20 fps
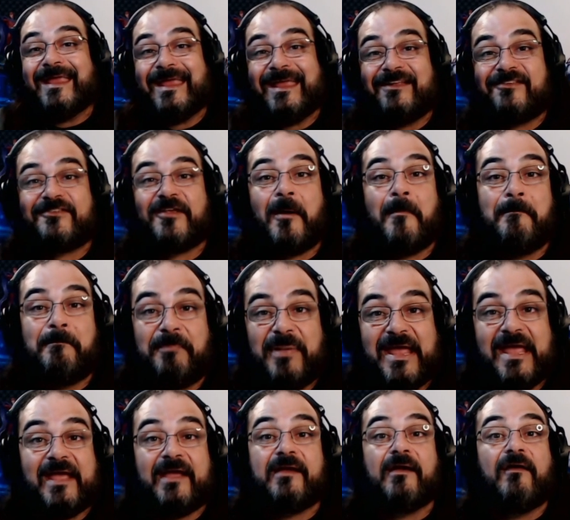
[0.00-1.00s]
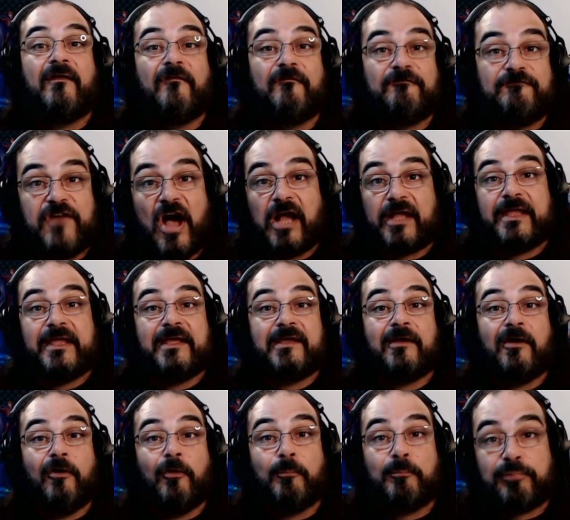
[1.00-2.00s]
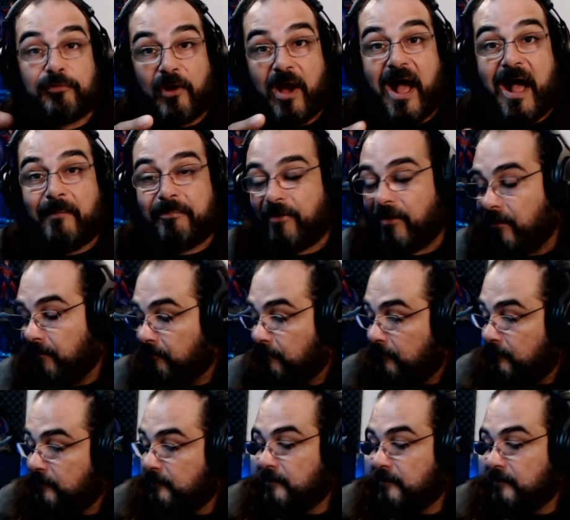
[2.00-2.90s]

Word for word: it's a big fucking problem.